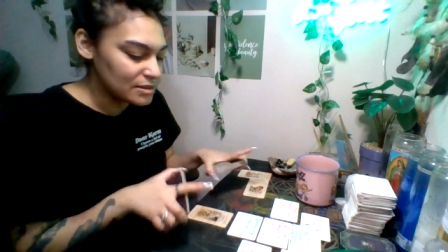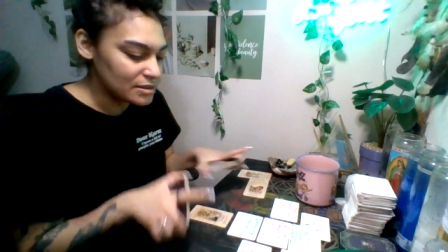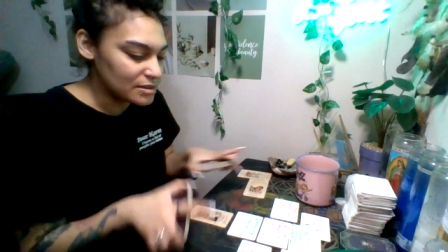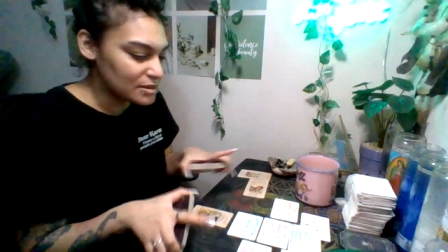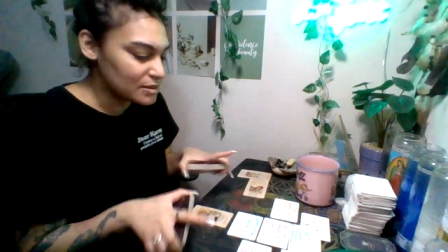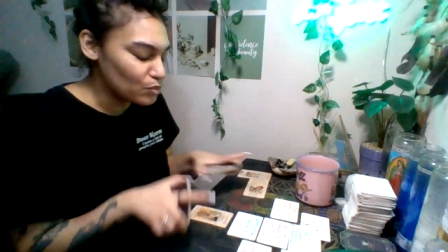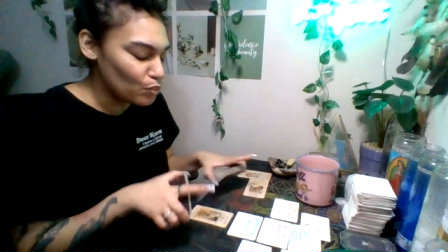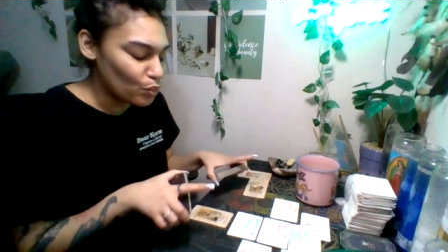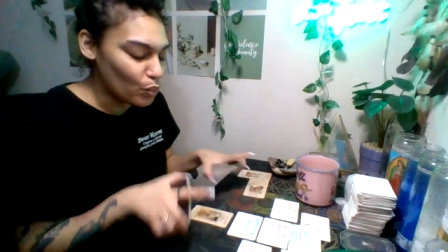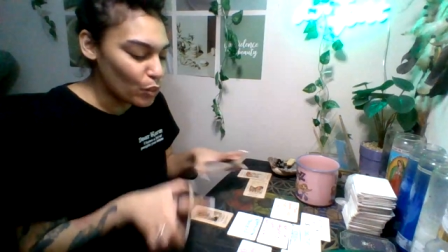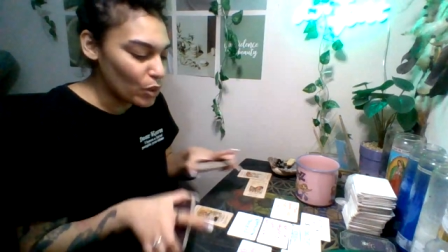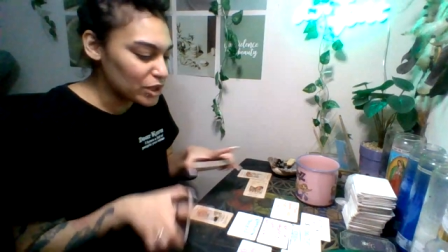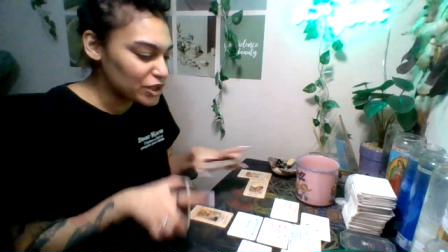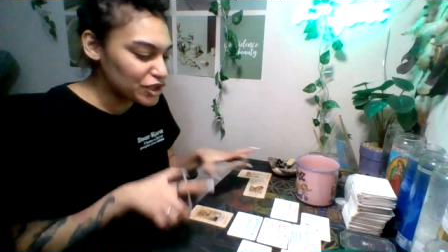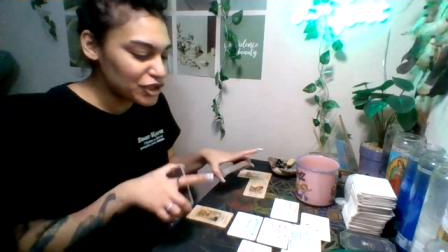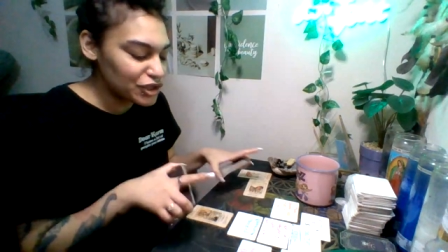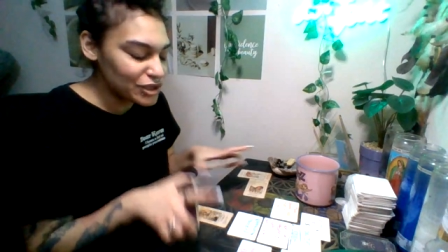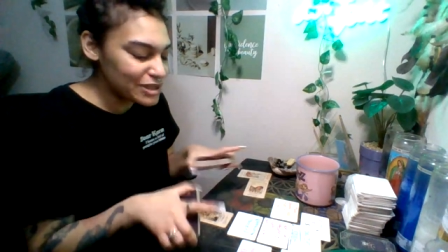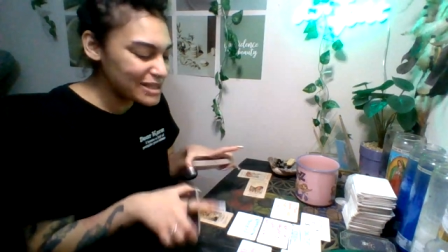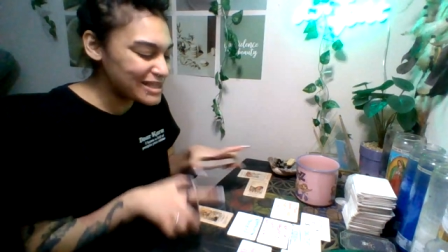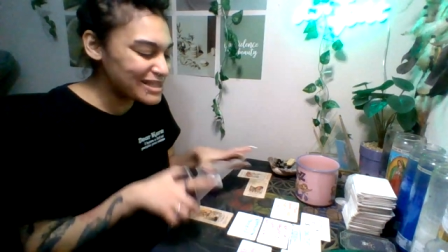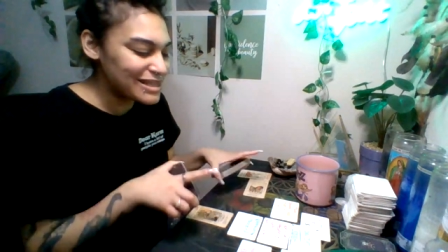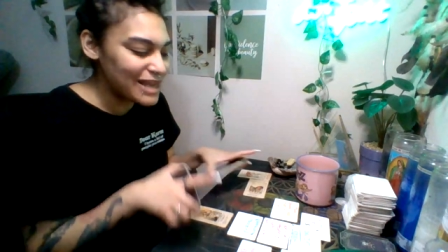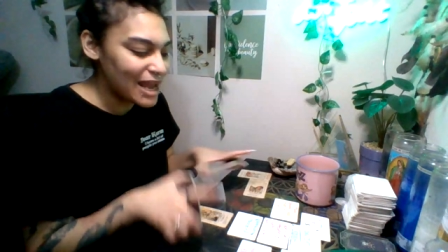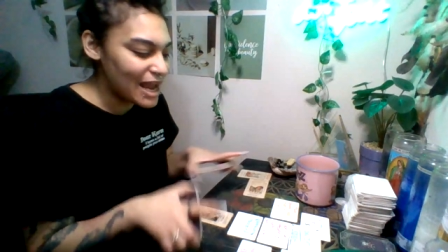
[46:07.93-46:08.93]
what you're
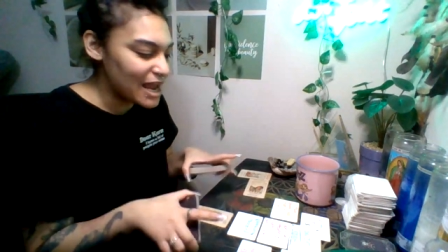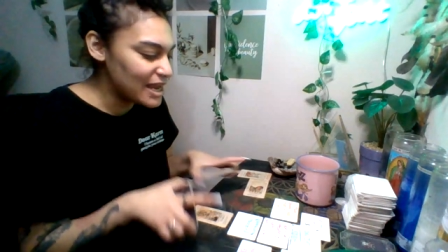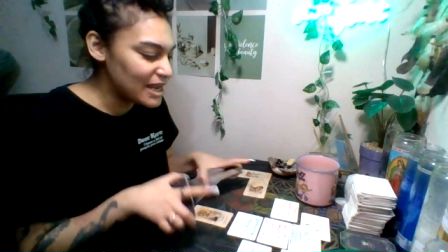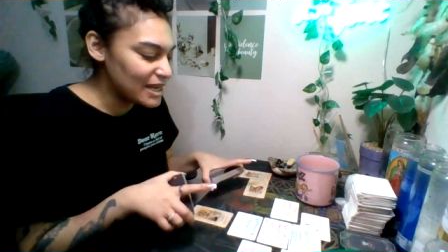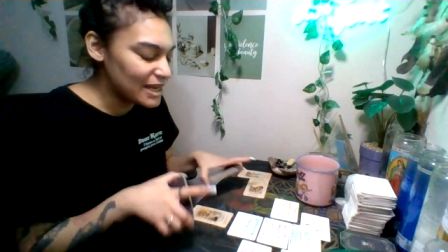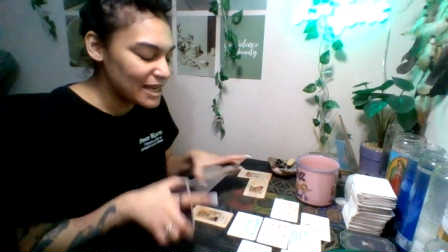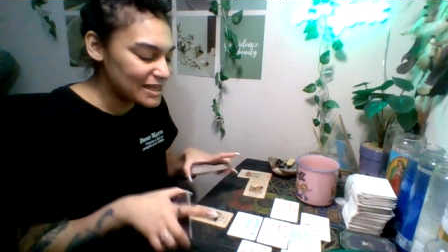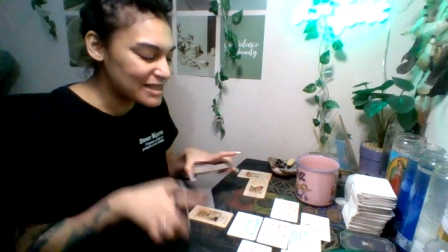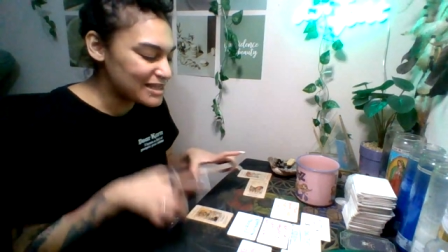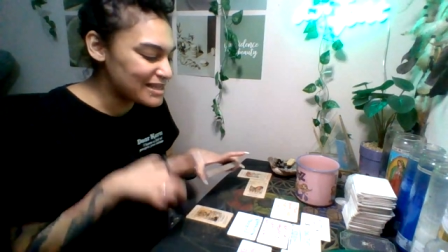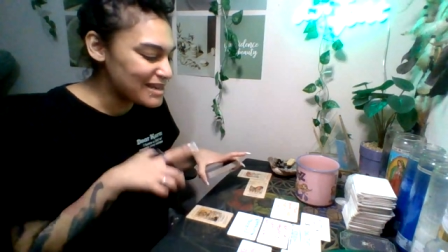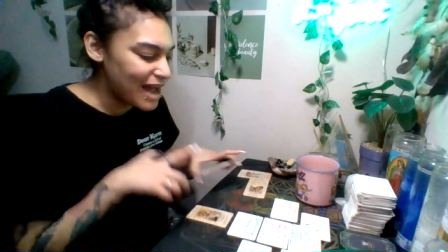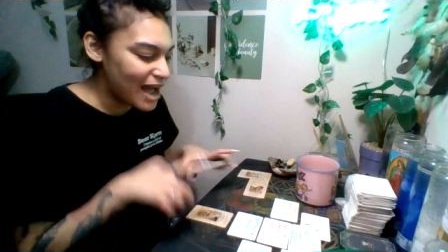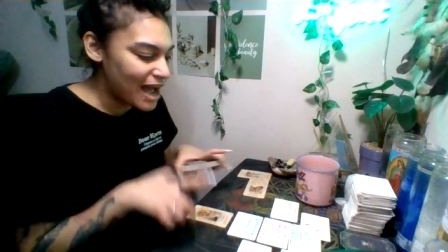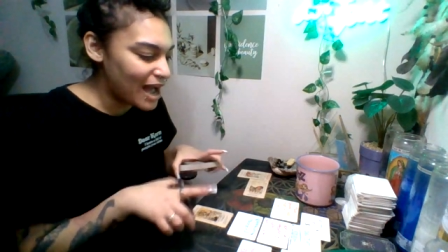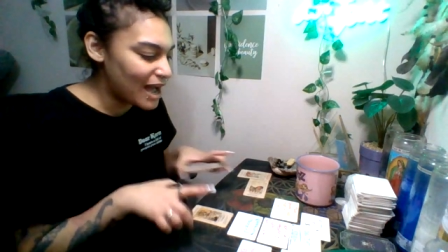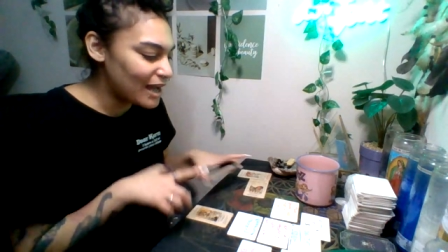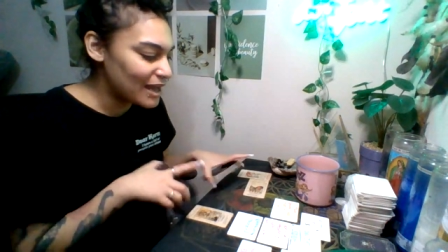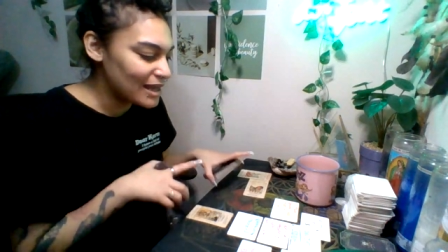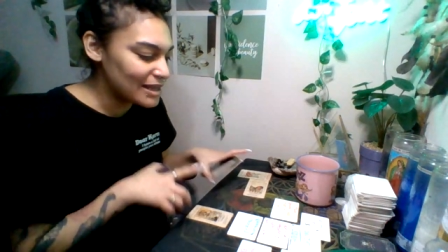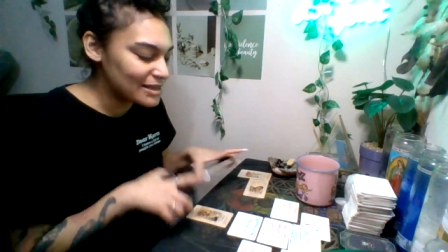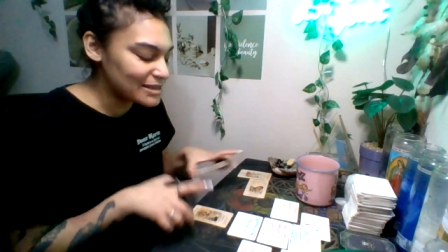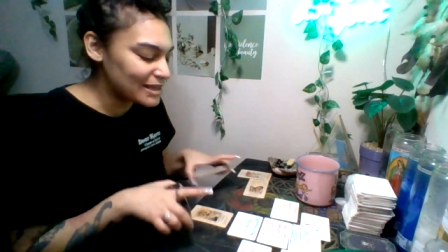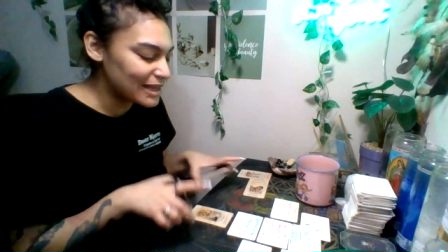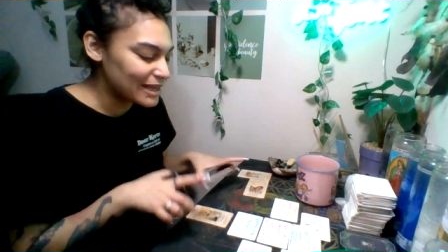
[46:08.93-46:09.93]
saying, it's
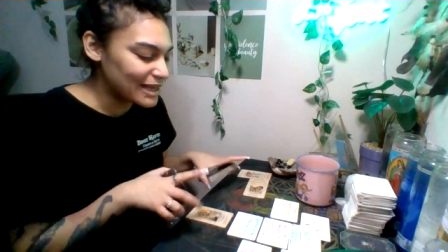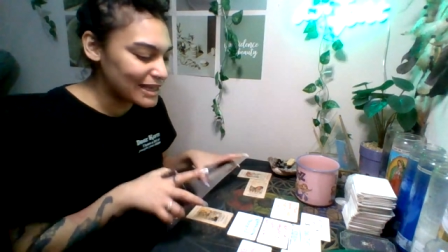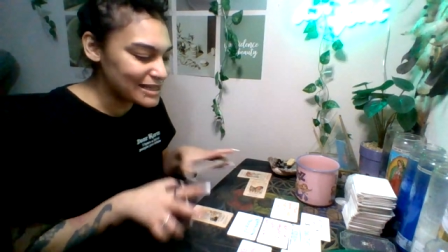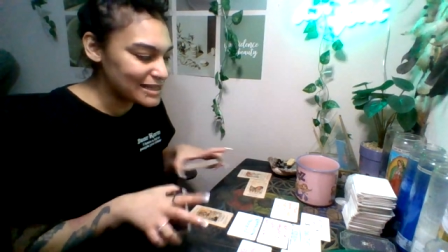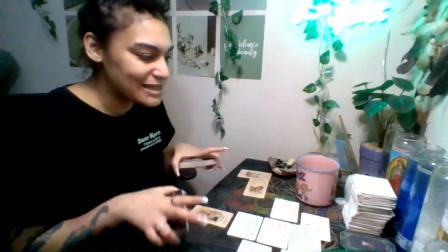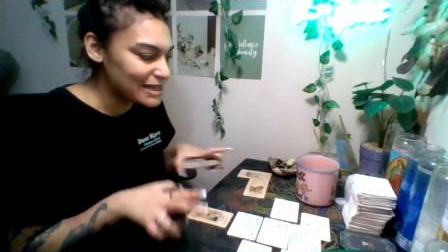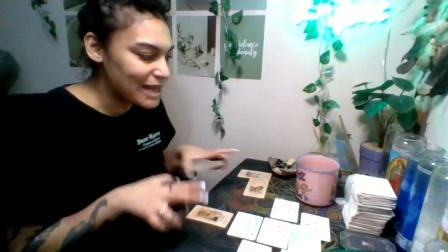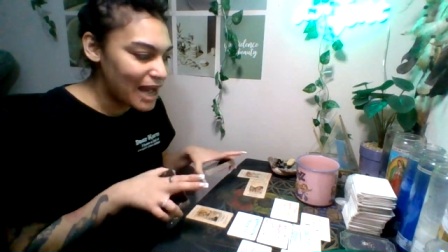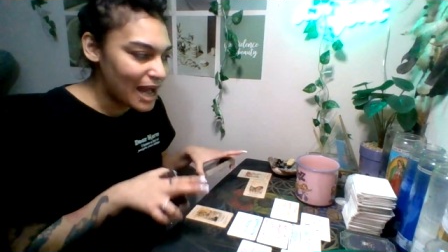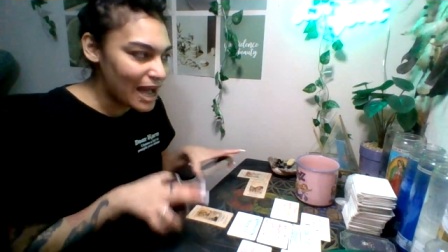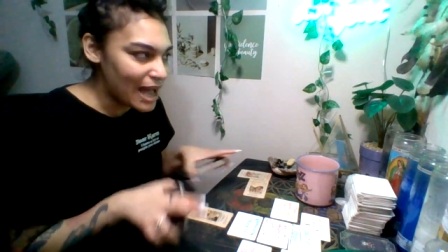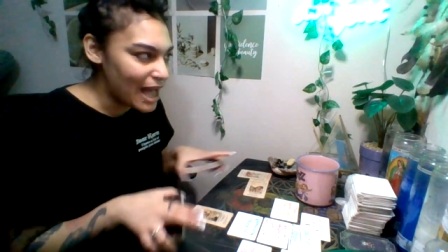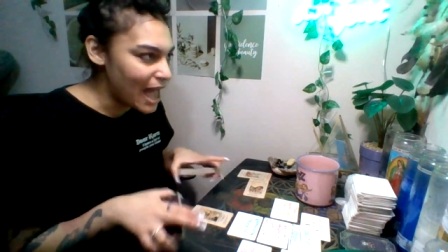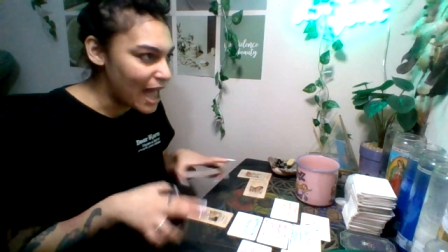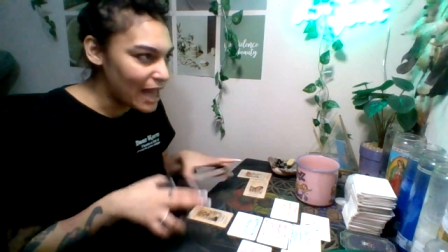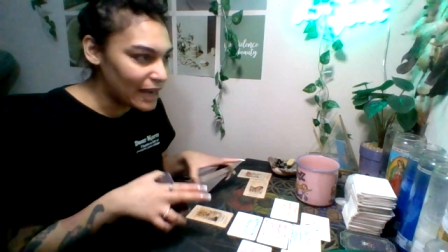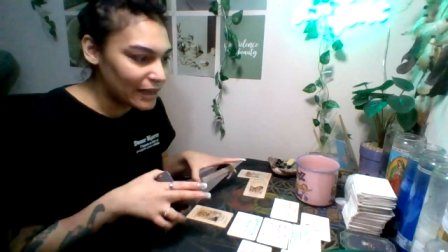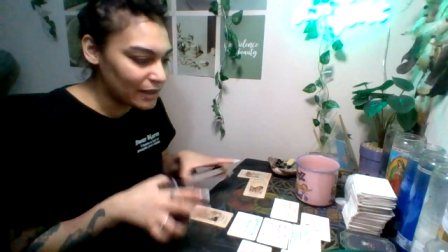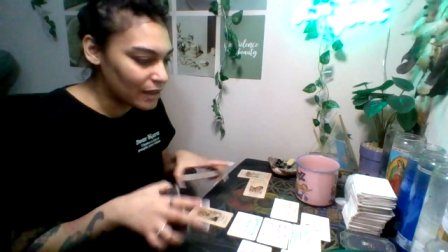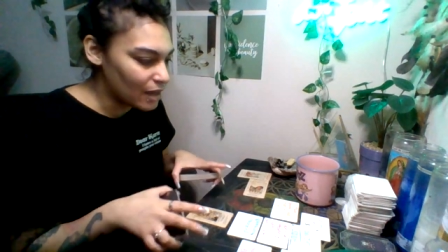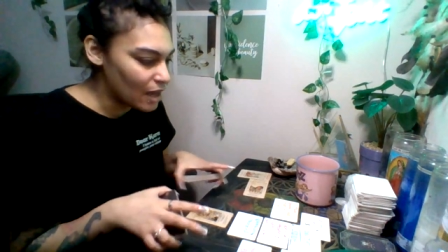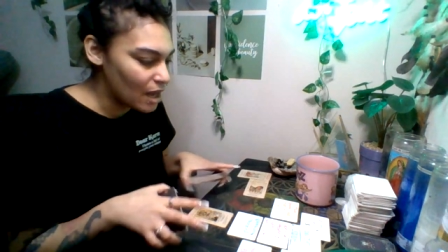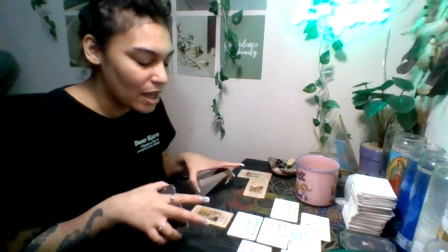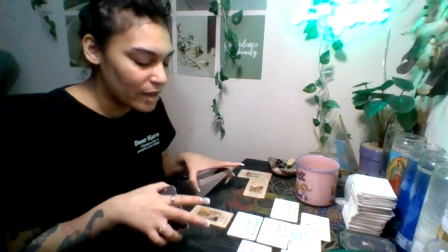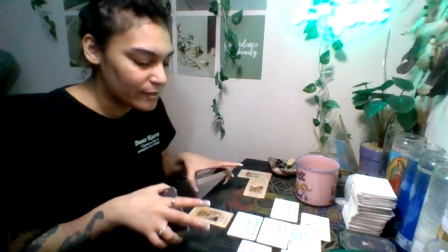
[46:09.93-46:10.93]
not
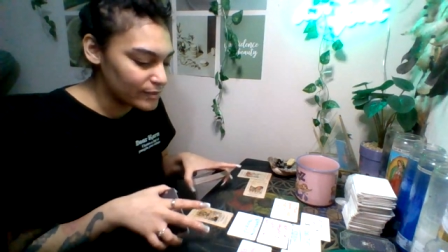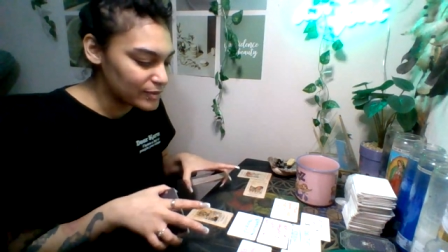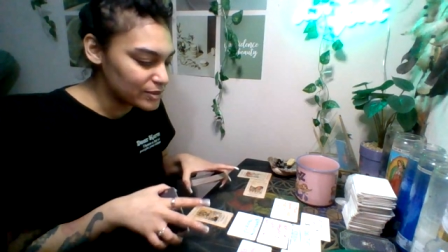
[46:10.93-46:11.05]
adding up.